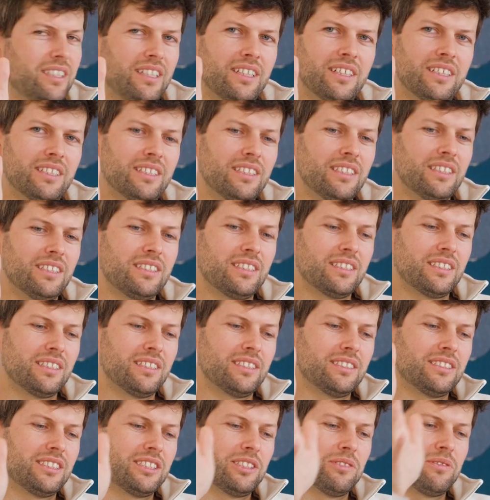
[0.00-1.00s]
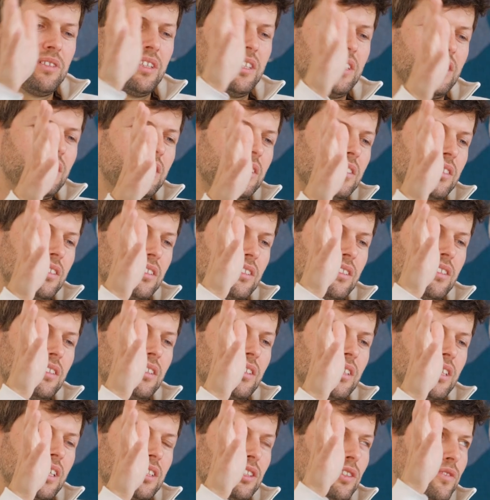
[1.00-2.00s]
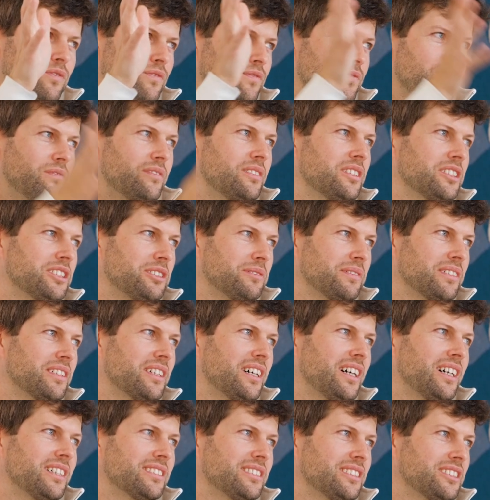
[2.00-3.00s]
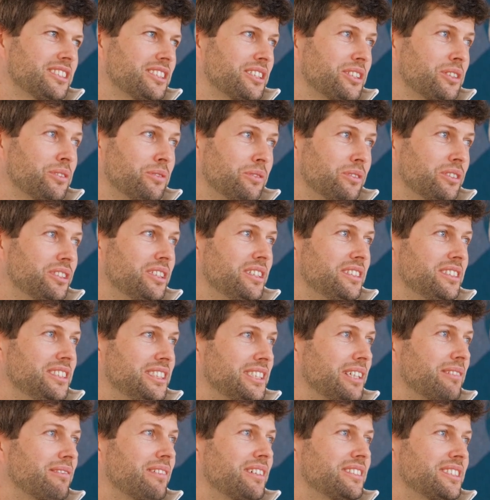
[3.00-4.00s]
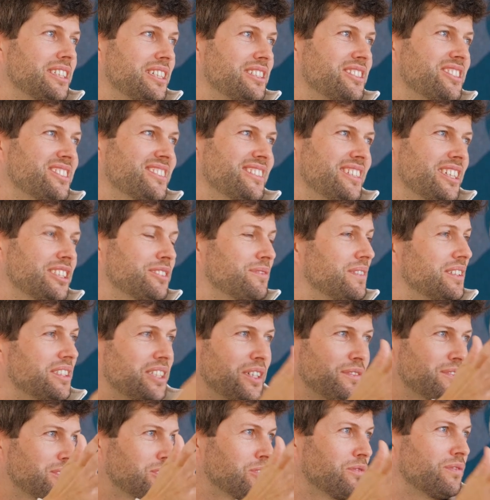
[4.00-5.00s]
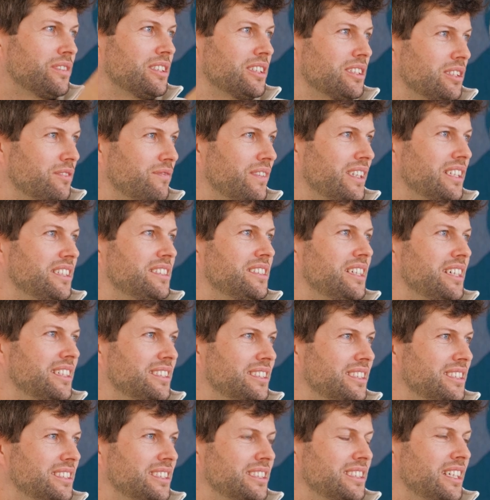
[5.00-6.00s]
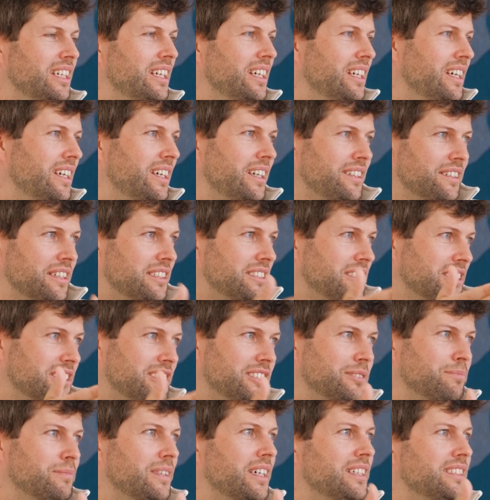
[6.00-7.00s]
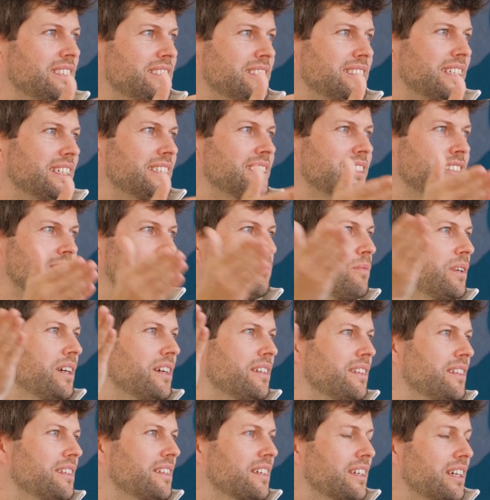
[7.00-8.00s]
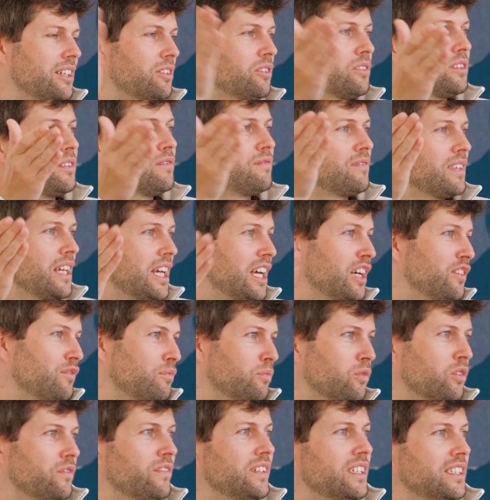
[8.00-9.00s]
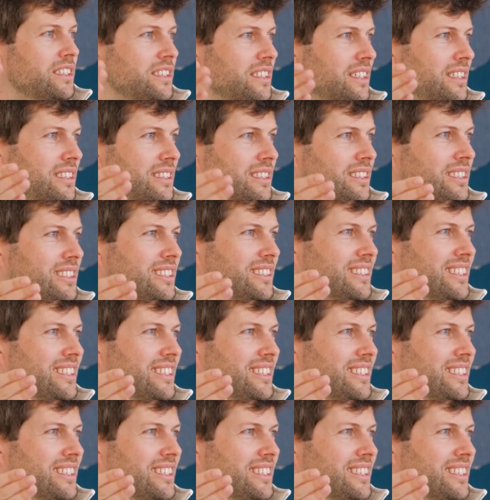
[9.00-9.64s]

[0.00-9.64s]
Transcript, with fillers: and uh, so they kind of disregarded security and decentralization. That's why they have so little validators, and their system are designed in a way that they cannot even have more validators.